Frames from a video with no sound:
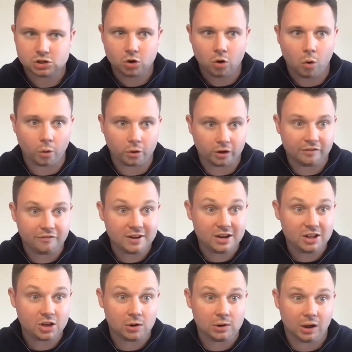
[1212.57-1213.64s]
talk on a
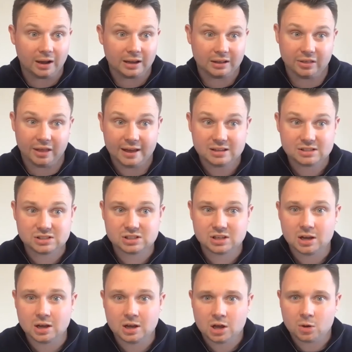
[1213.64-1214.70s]
video like this
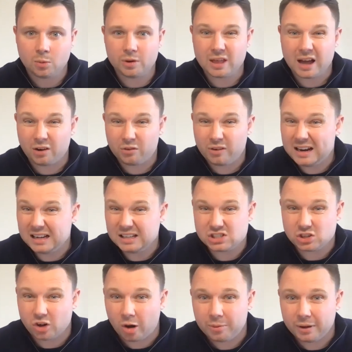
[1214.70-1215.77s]
without really
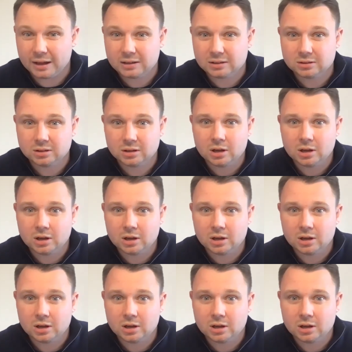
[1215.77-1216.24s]
stopping,